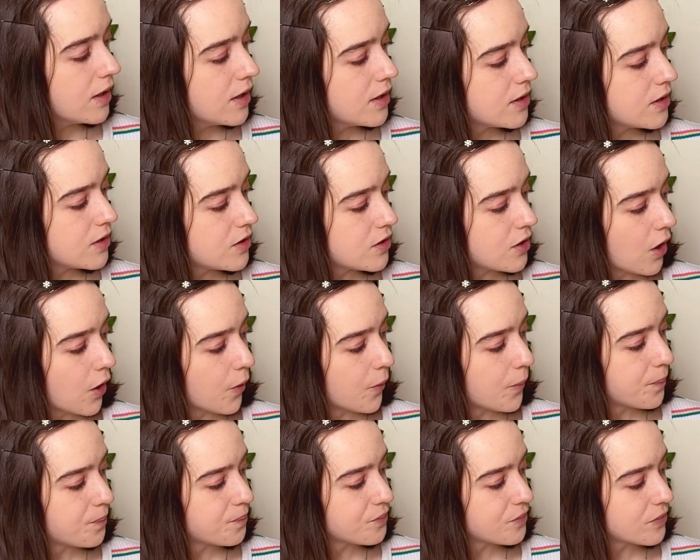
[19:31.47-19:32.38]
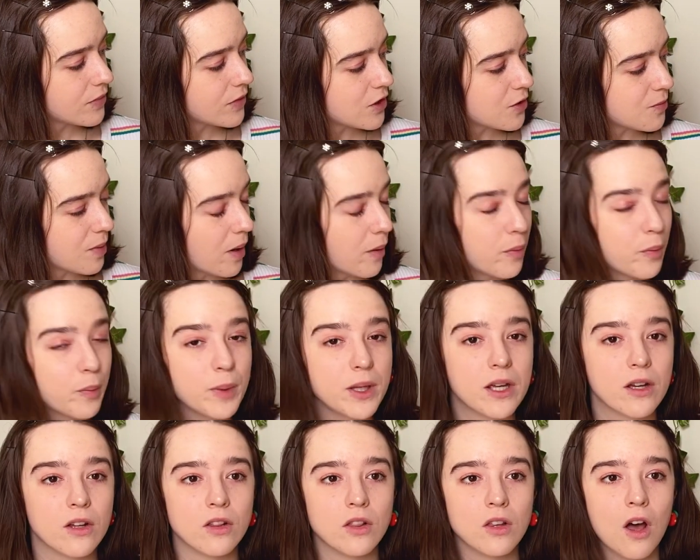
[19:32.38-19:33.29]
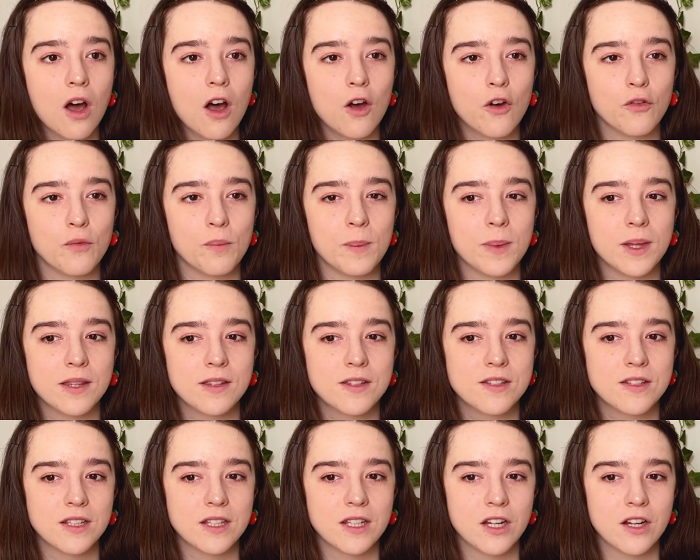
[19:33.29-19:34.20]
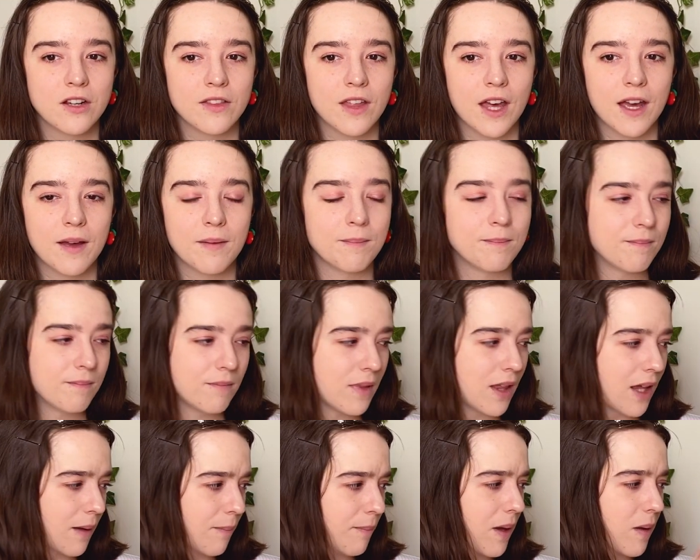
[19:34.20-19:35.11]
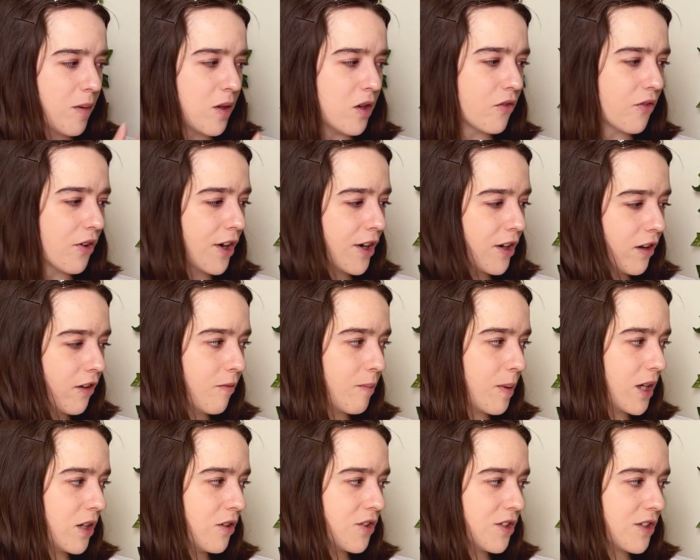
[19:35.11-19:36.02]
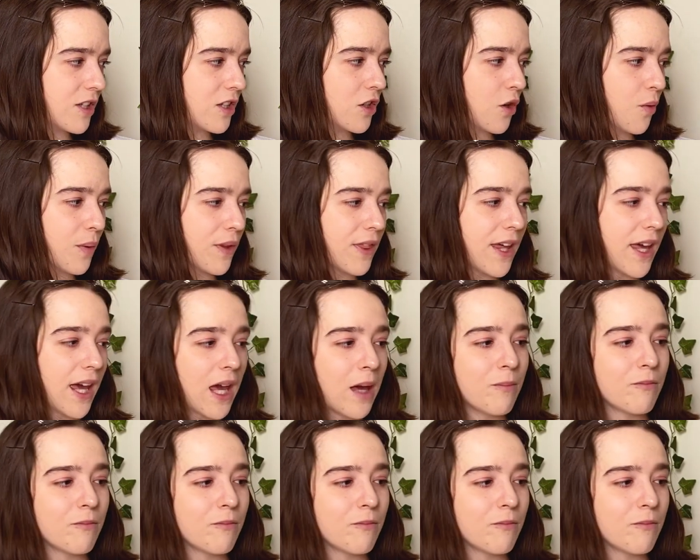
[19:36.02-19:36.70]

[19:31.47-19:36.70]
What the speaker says: So, There's probably a lot of myths in here that like maybe you've heard of, but you just didn't know where they came